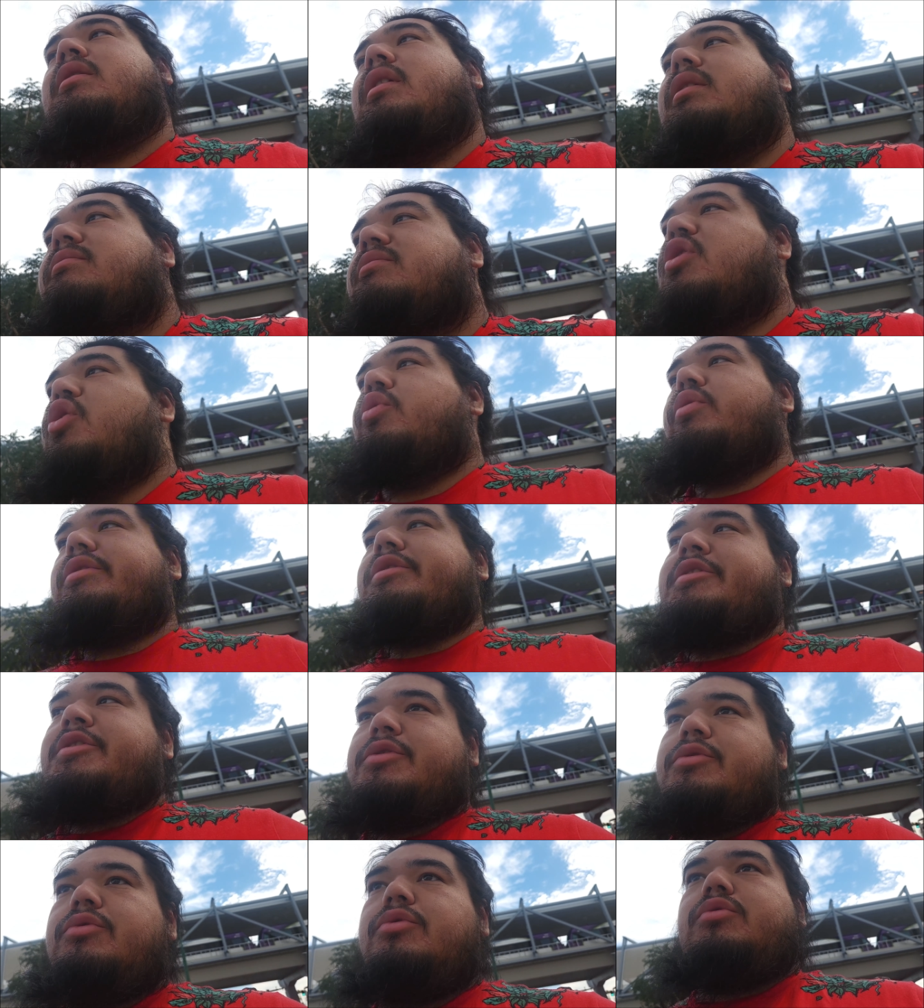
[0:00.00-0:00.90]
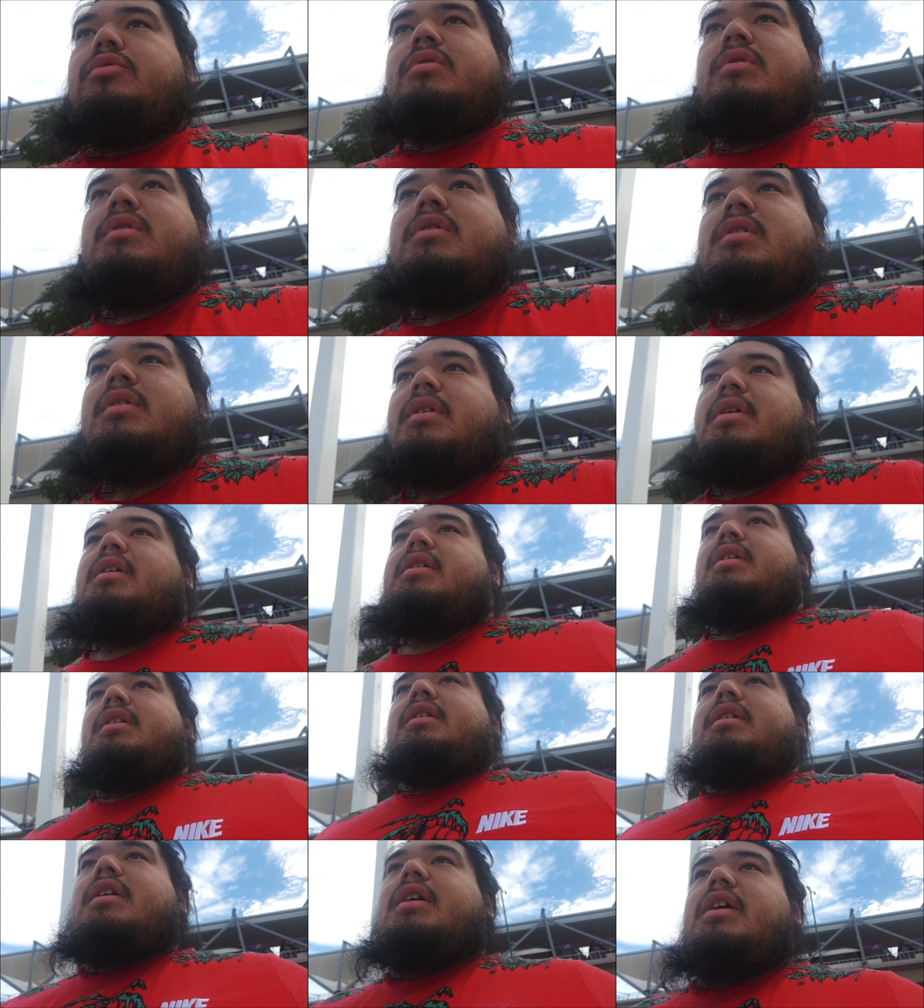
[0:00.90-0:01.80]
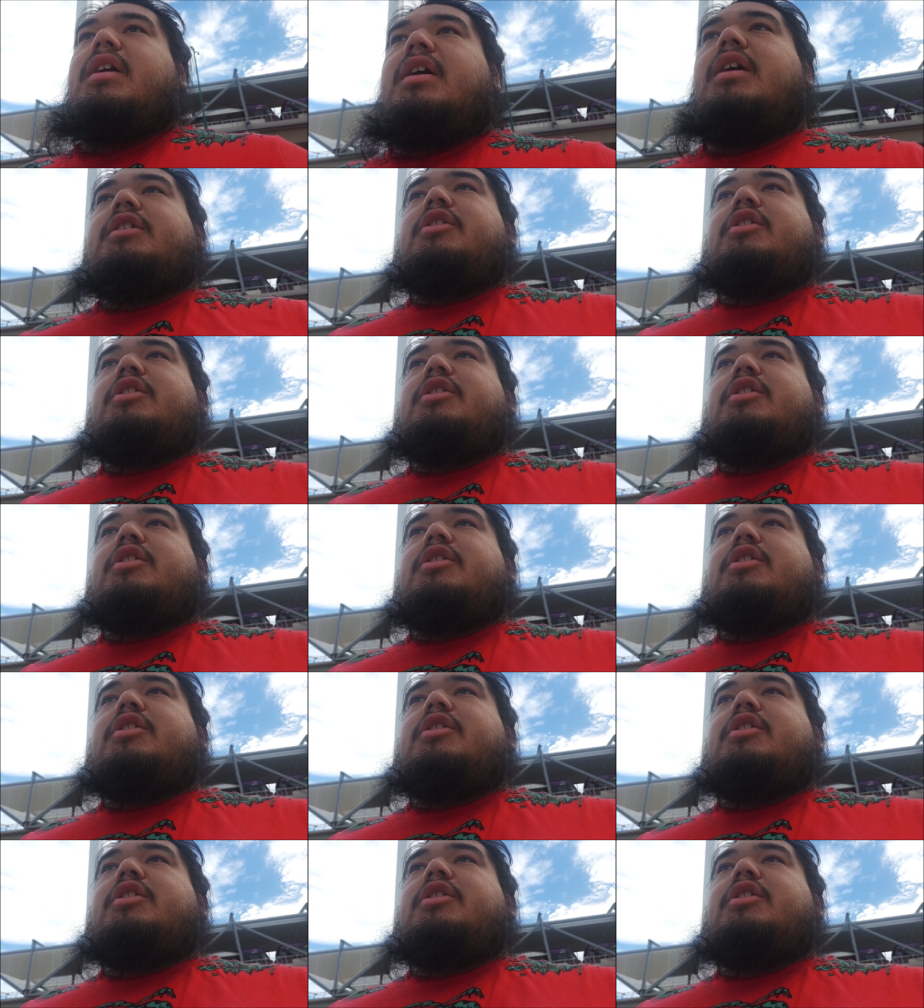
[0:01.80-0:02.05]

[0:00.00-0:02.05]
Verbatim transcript: I'm going to uh,